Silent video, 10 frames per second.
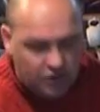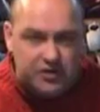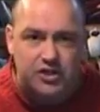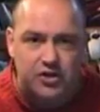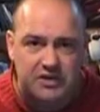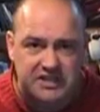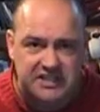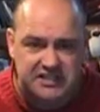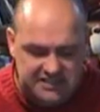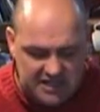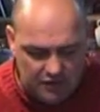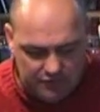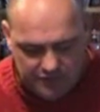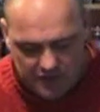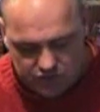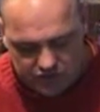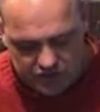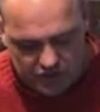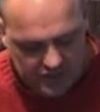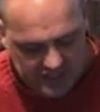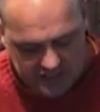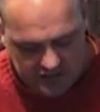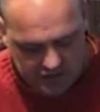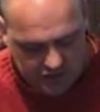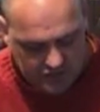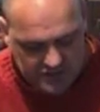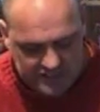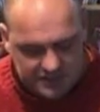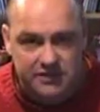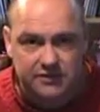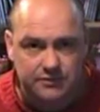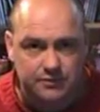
got the unit itself, the ultrasonic unit,